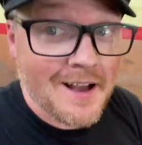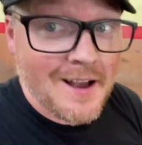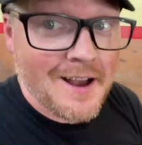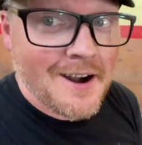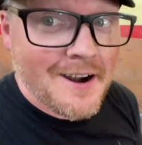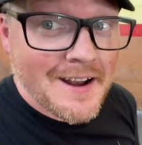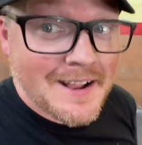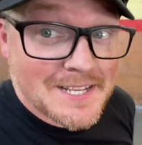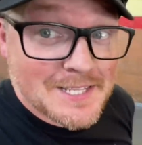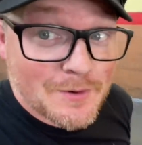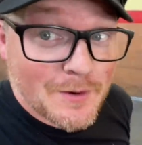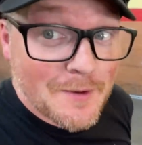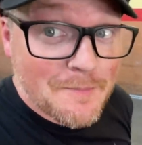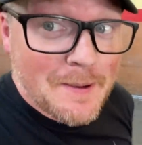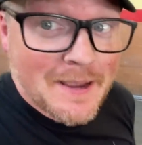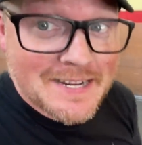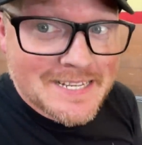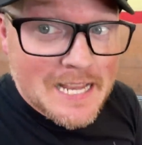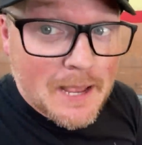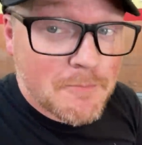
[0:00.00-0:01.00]
All right, so we
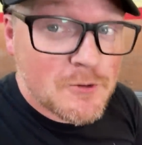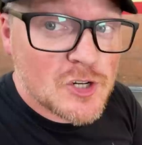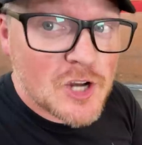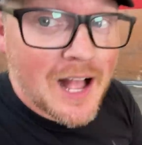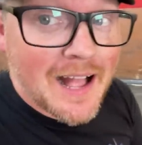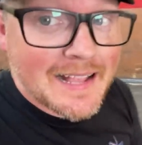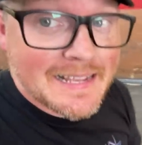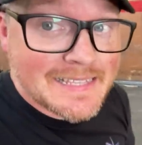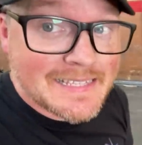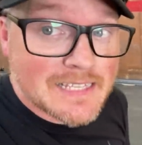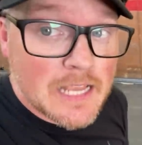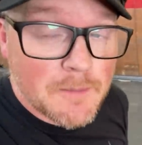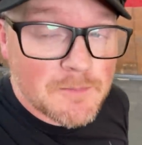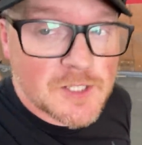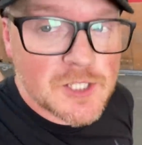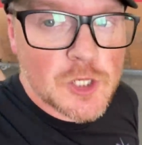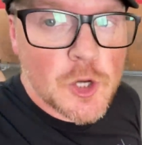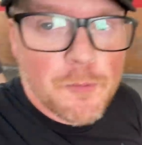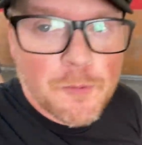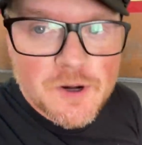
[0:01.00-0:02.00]
picked up
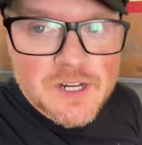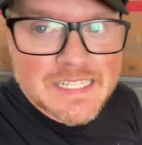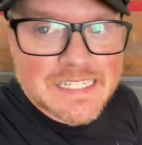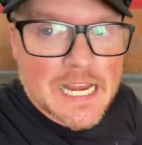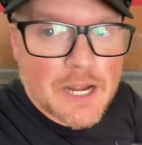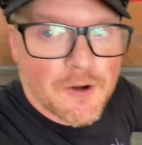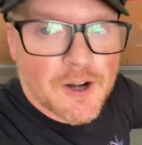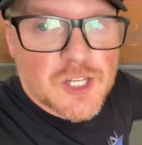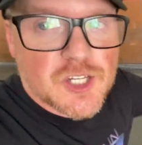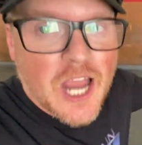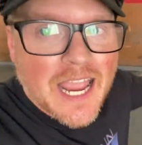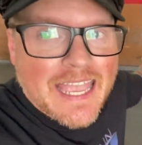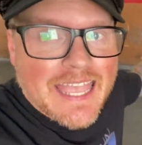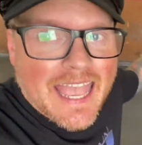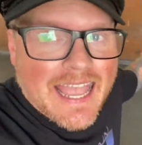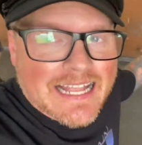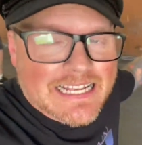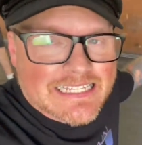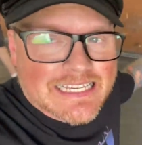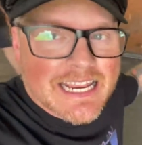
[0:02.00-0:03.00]
John's super secret
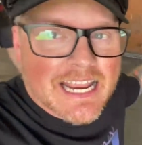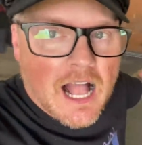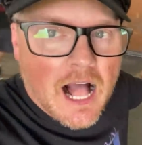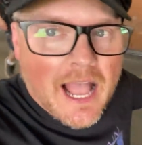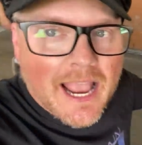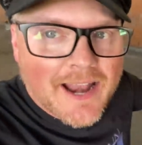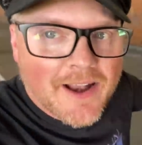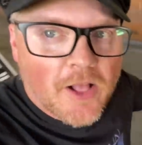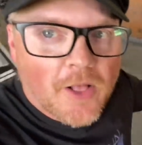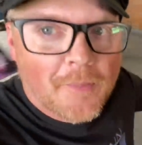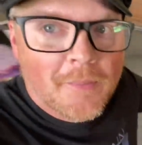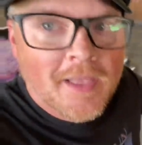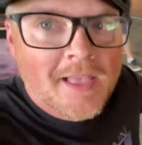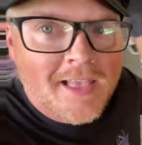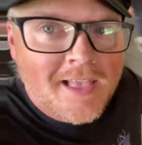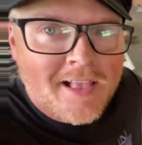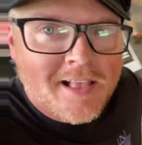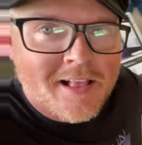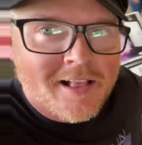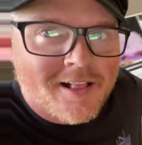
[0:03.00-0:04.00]
gigantic item.
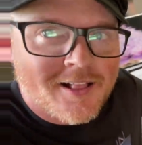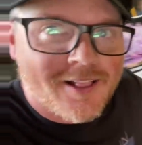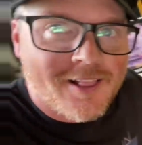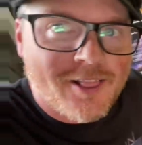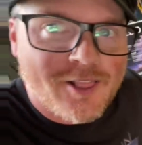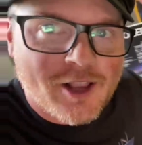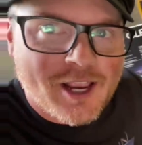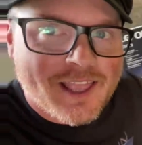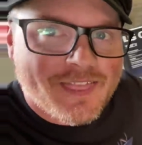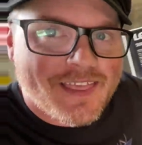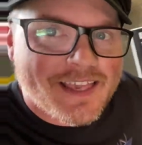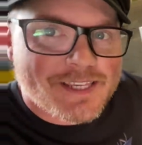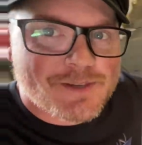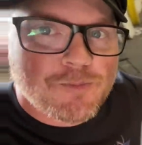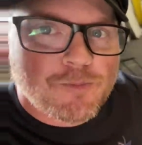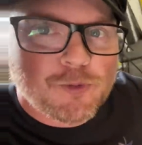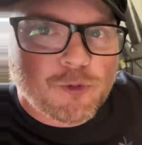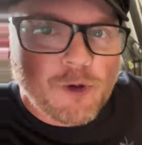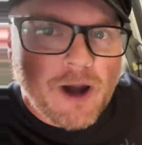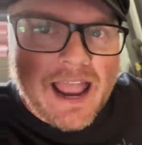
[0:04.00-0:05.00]
Look at this
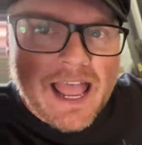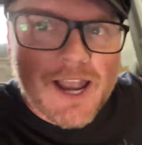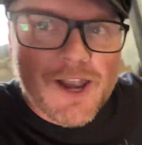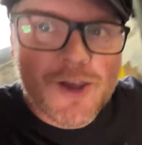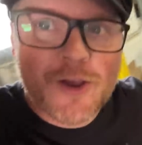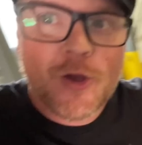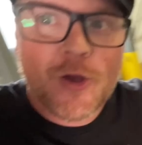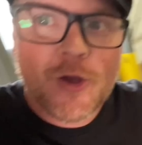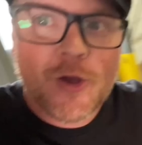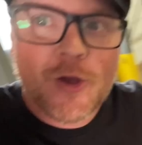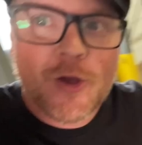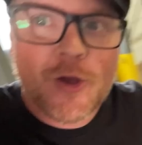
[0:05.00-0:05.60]
brand new